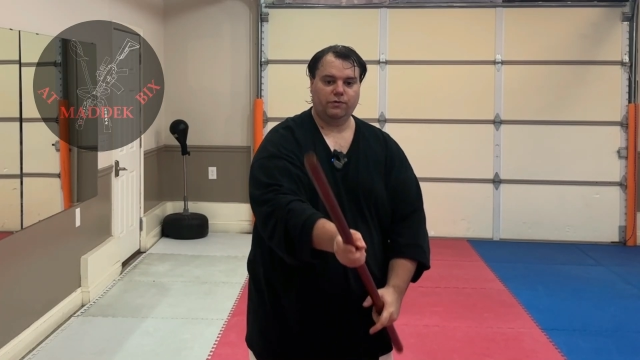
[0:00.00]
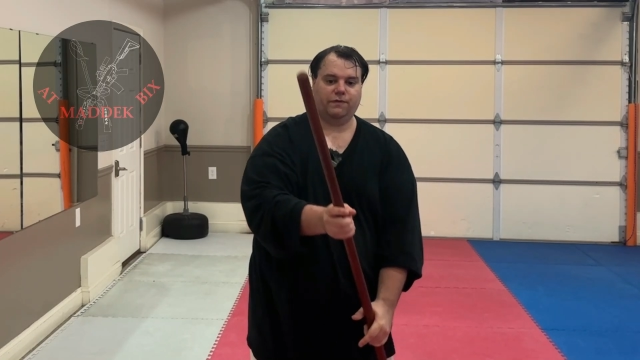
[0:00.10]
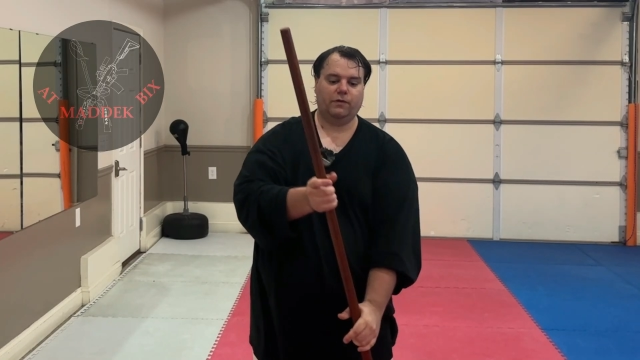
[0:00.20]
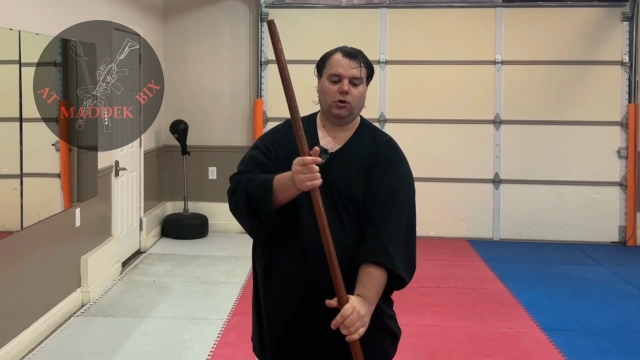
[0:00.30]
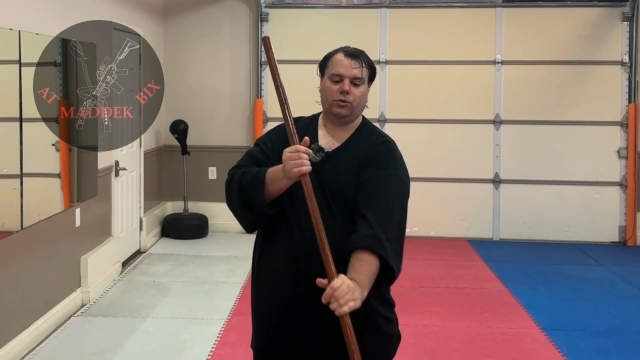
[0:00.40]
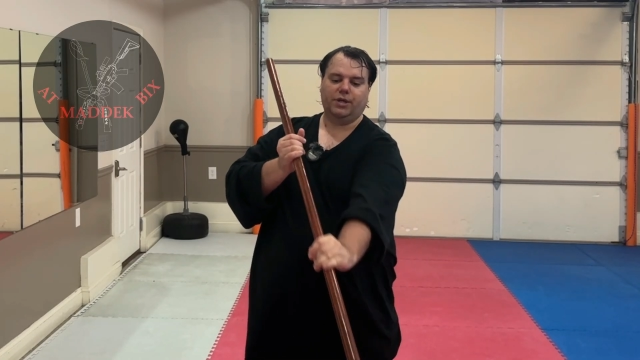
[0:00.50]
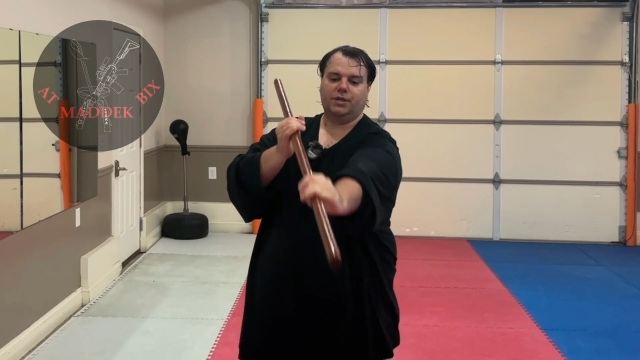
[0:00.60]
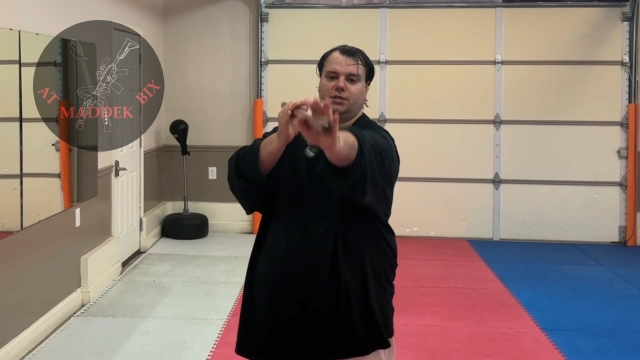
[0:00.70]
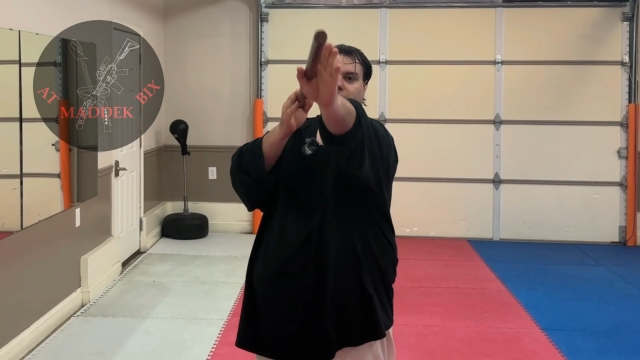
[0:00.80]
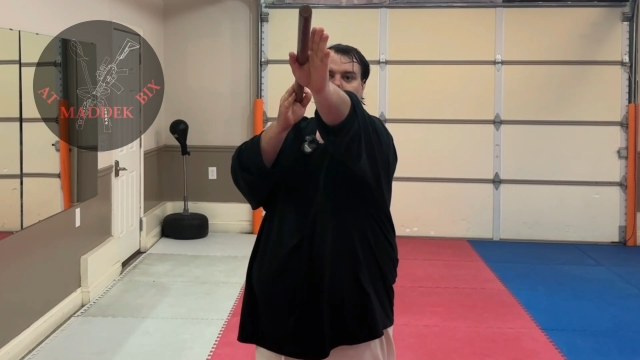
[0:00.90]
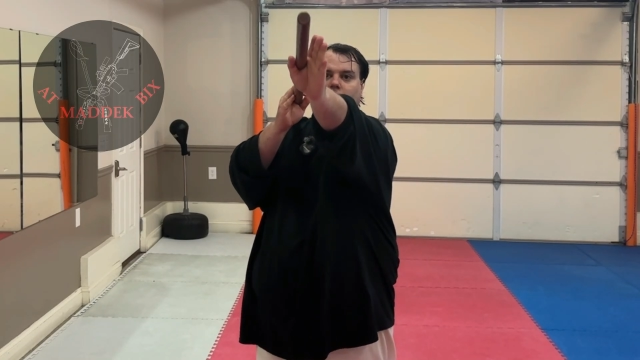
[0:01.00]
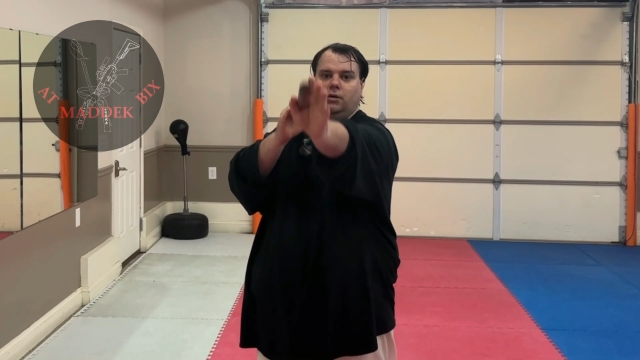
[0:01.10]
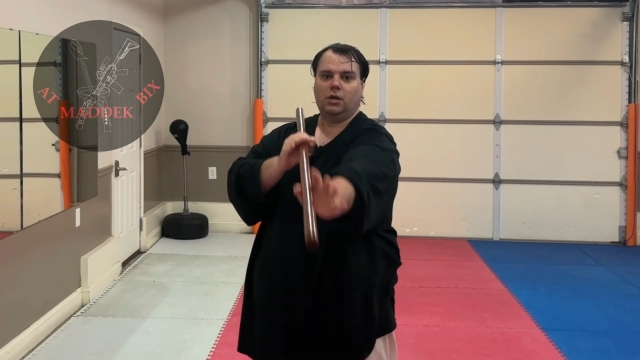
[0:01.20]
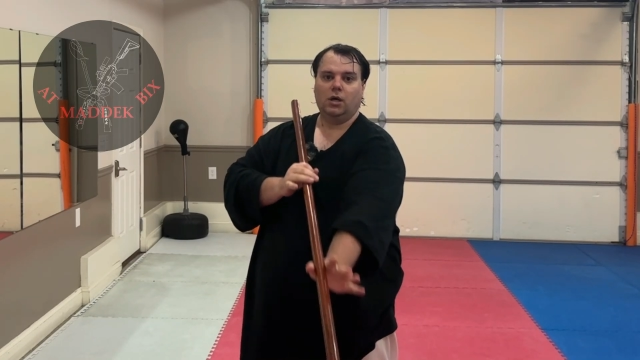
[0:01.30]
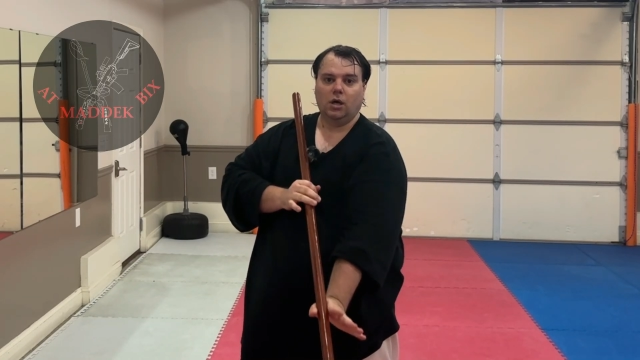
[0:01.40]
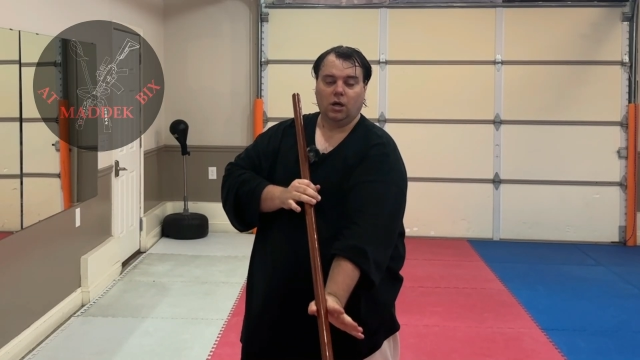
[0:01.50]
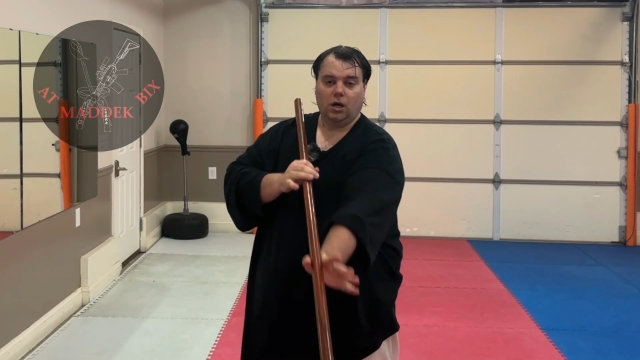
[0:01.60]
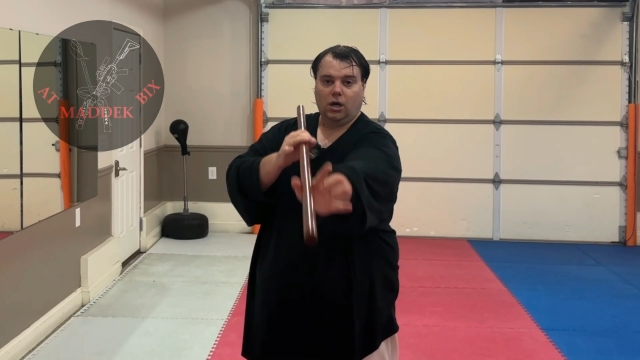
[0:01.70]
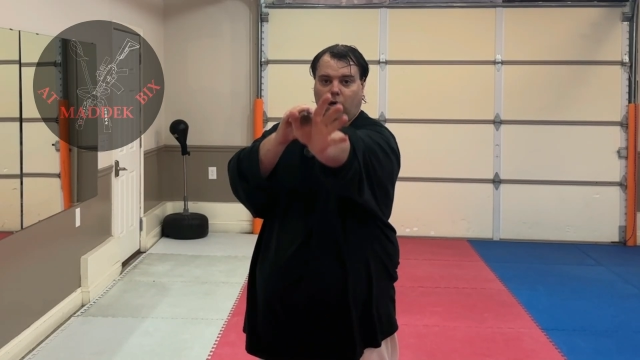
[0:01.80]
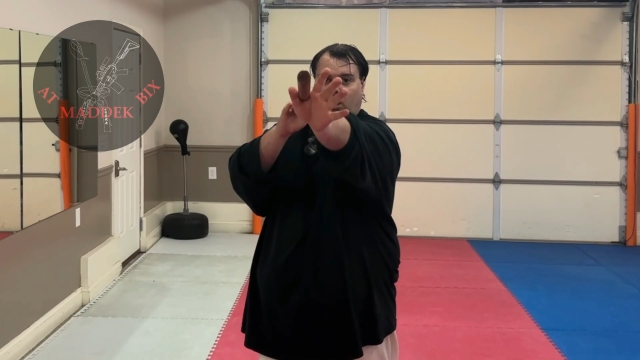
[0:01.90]
focus
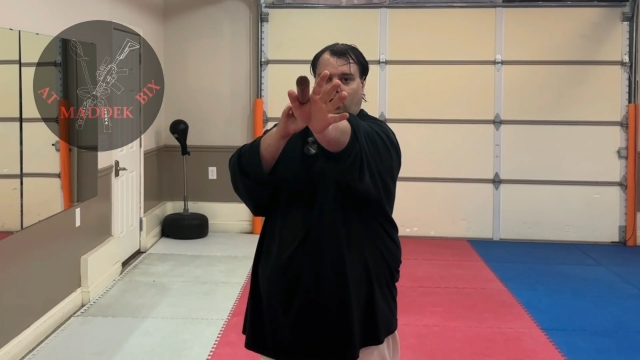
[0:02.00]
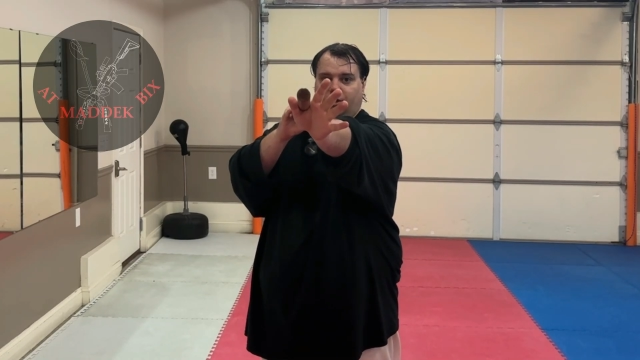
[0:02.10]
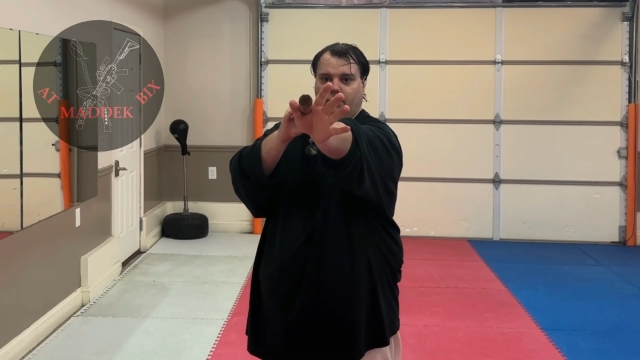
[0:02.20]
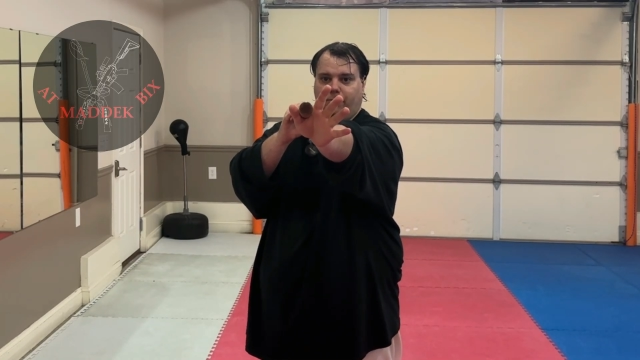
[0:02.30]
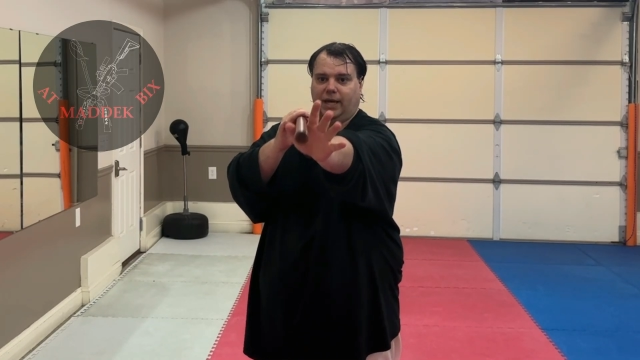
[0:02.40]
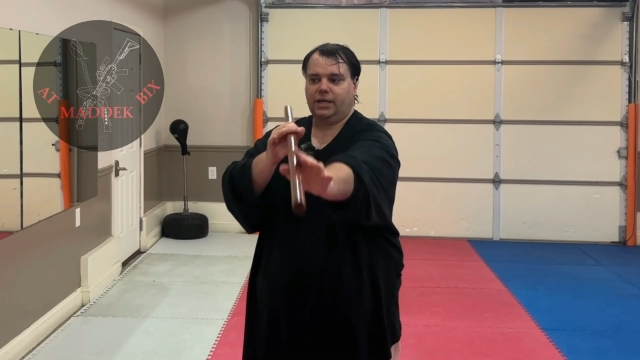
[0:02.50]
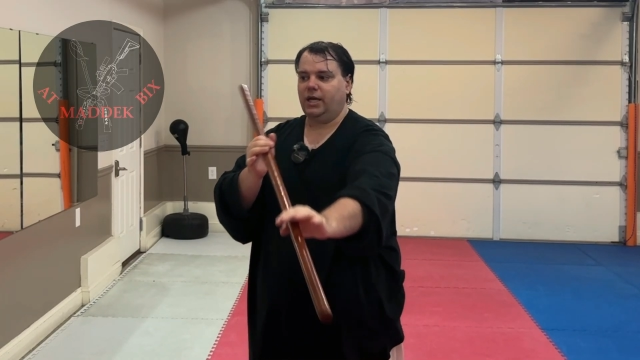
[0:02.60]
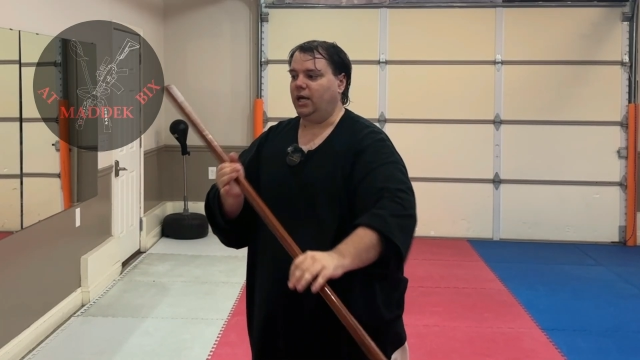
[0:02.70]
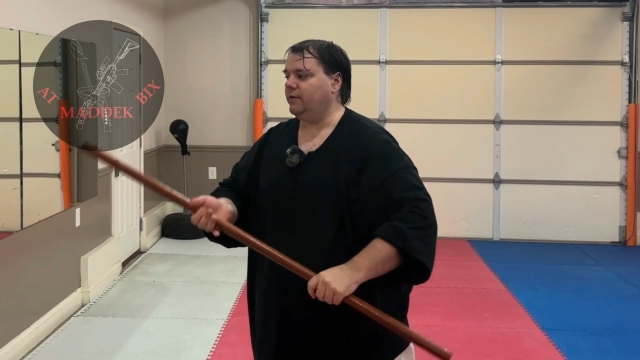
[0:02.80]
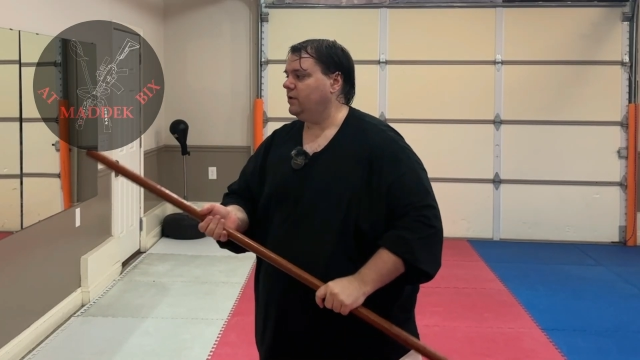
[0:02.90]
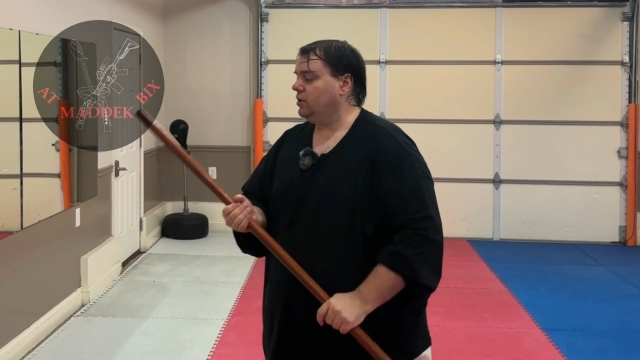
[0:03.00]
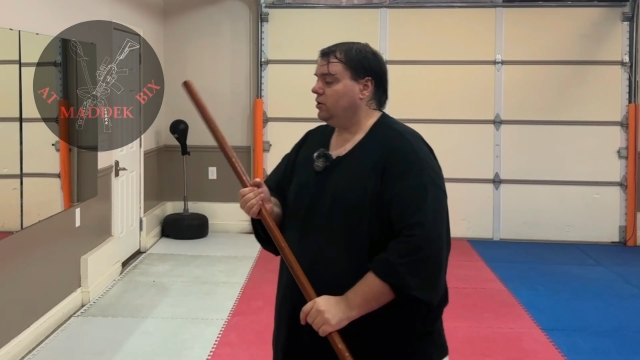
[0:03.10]
on the back half.